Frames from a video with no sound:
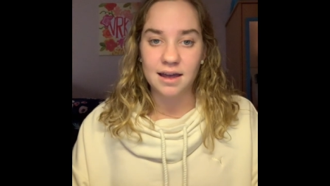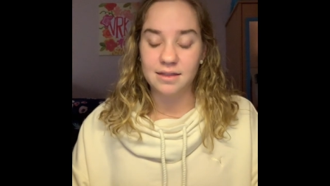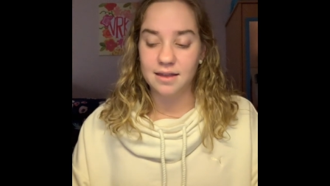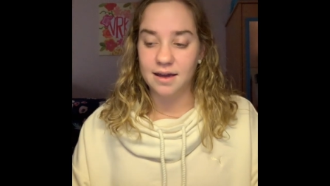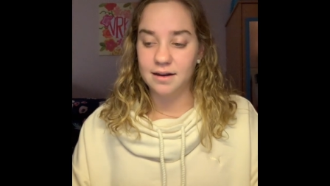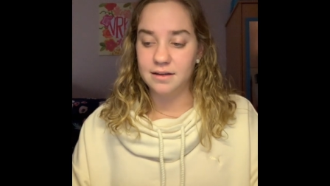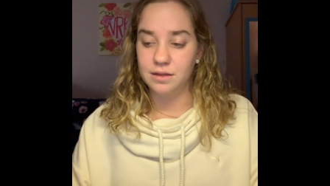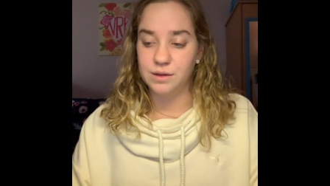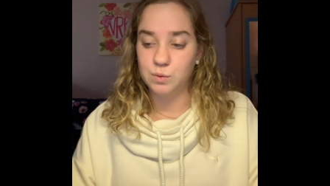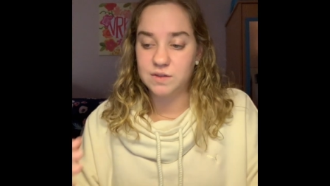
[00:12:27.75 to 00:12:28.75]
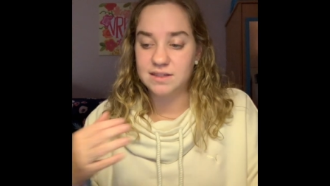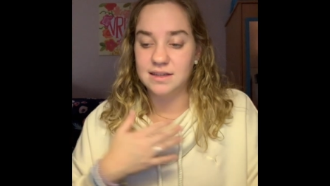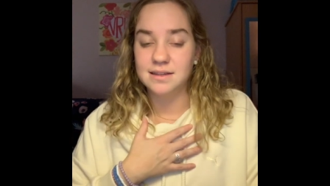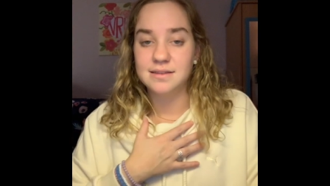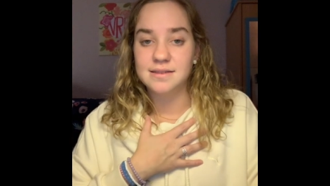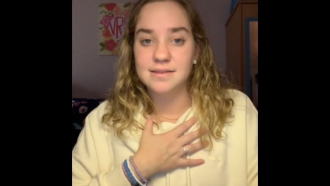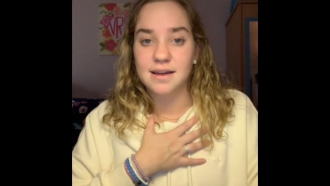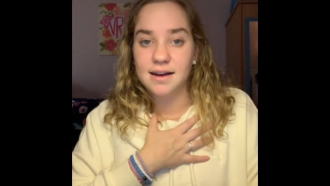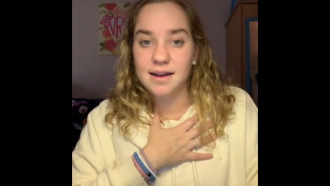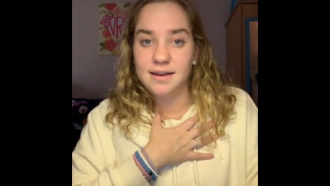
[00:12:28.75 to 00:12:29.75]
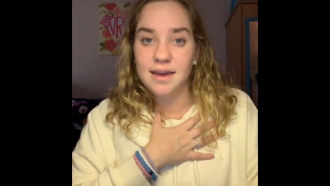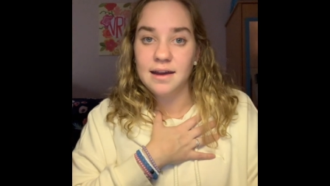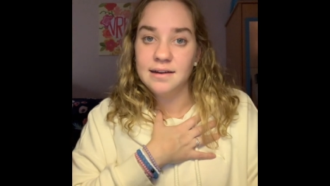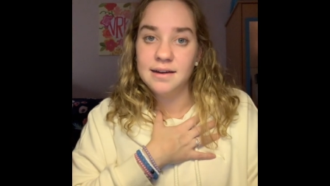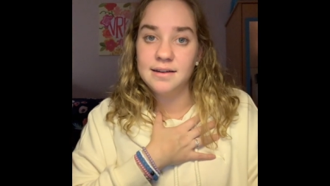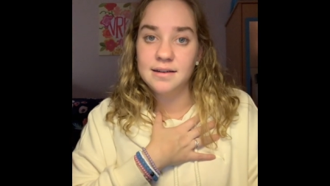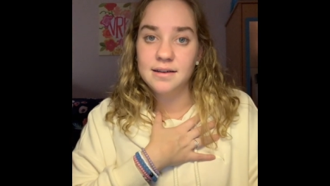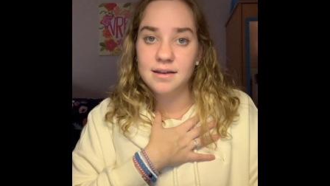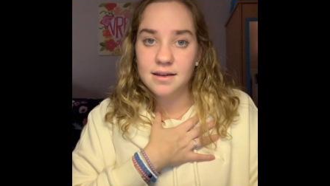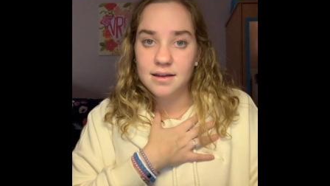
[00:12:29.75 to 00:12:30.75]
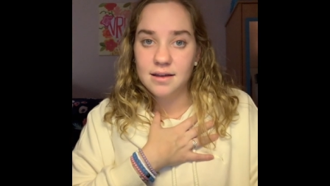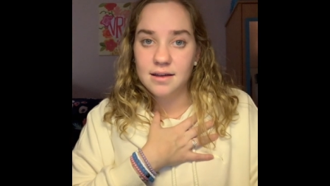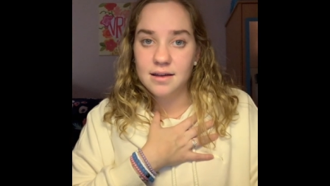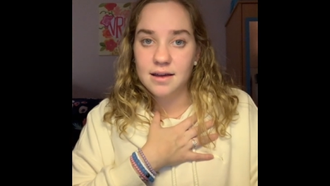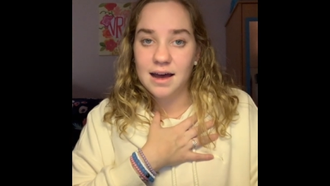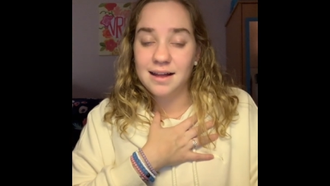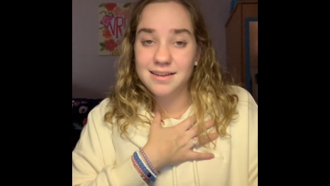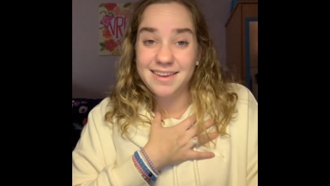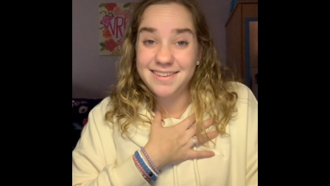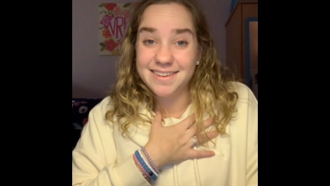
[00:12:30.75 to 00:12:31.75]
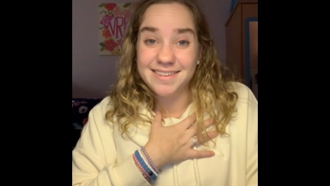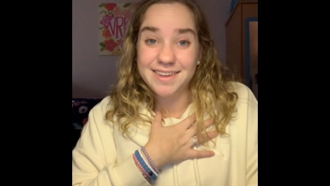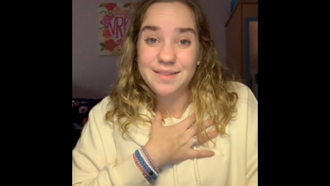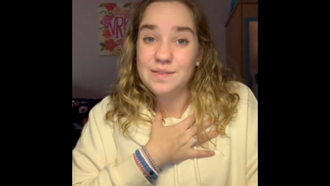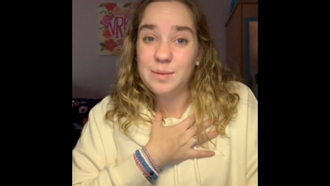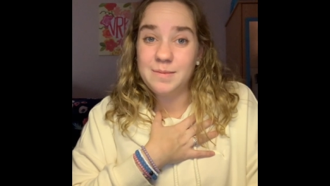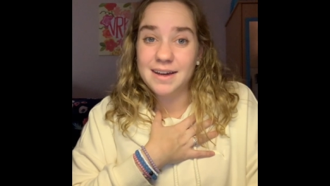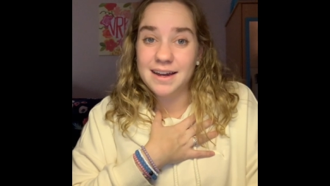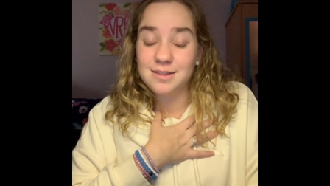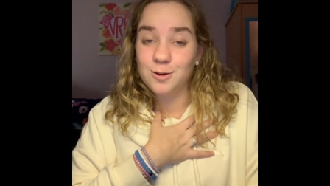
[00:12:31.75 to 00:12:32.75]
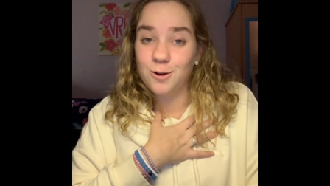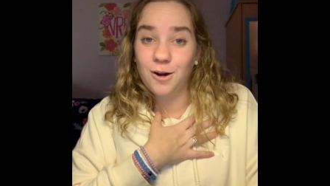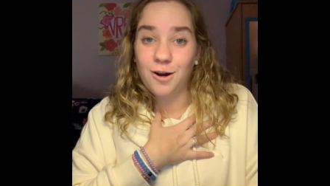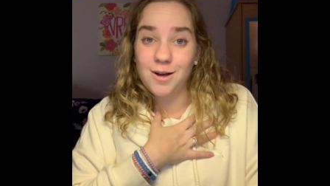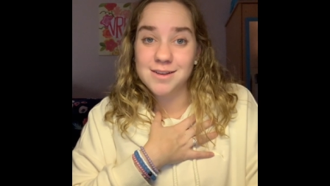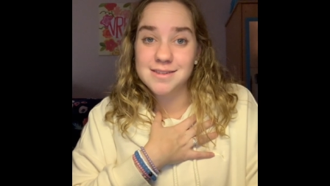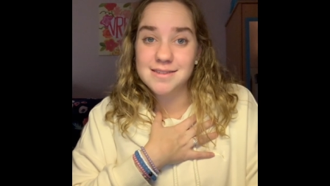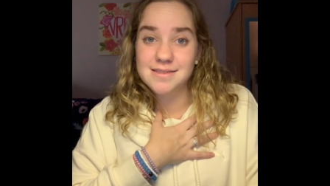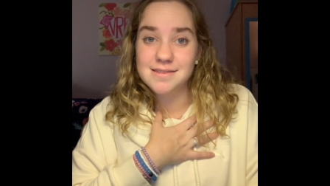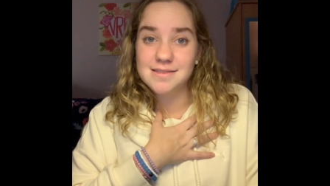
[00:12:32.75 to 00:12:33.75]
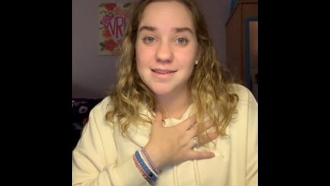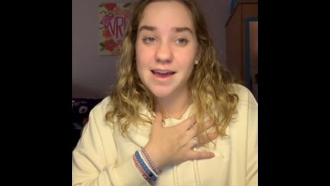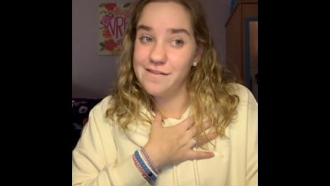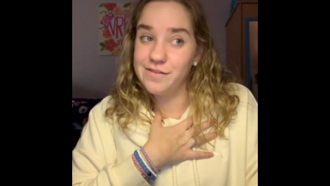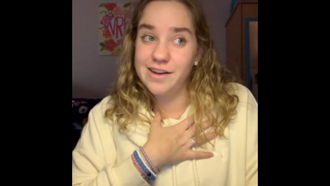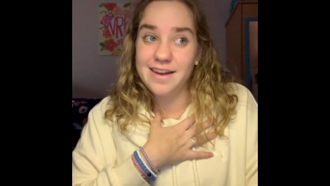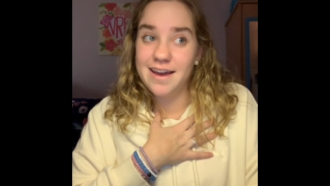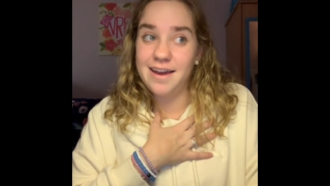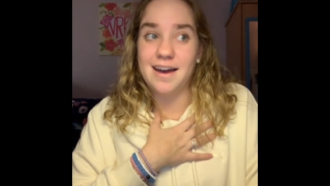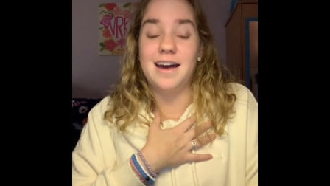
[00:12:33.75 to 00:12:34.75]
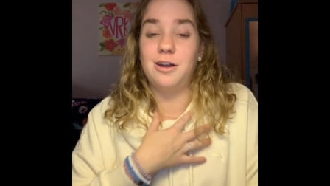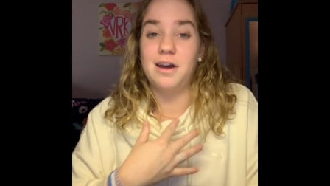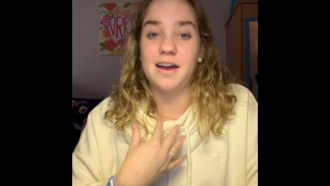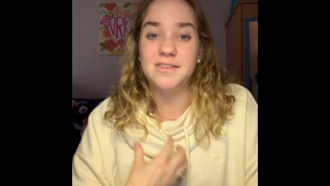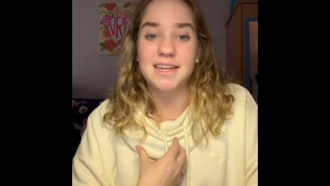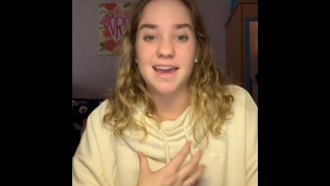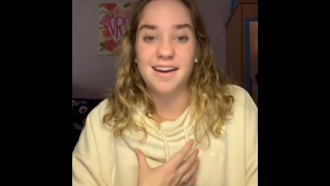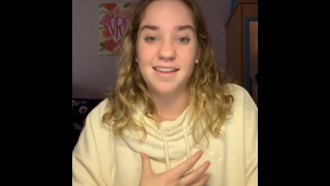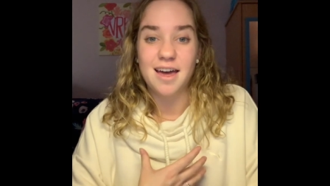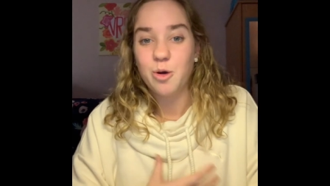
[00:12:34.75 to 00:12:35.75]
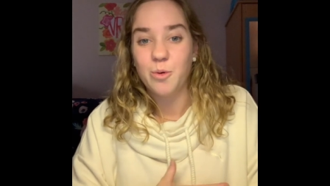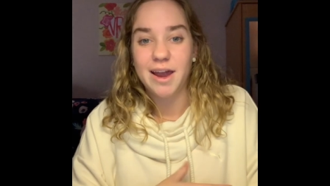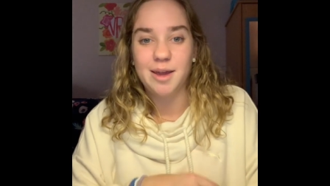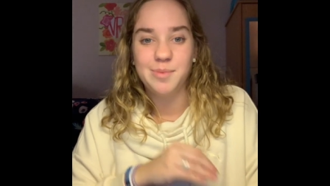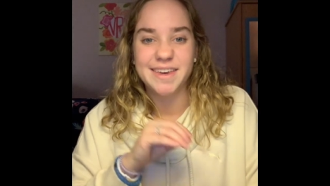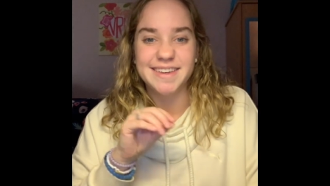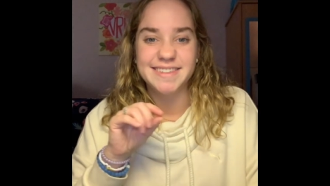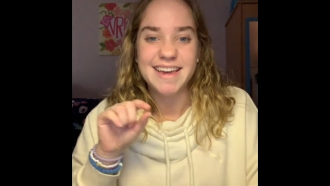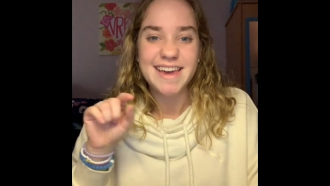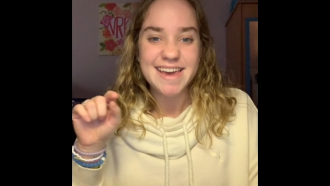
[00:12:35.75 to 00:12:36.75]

And that those sins that I carried I'll get to leave them at the cross. Every day I don't have to carry that weight because